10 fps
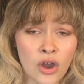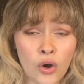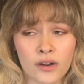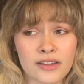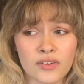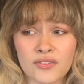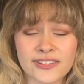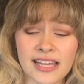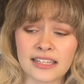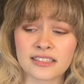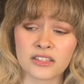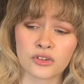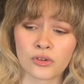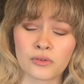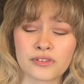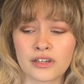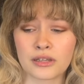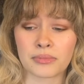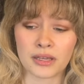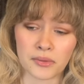or even if Skeleton Crew is going
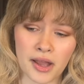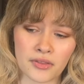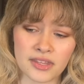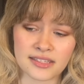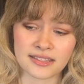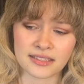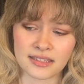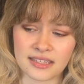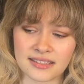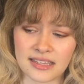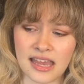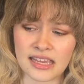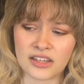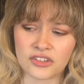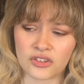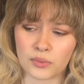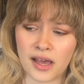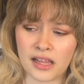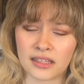to be around this age as well.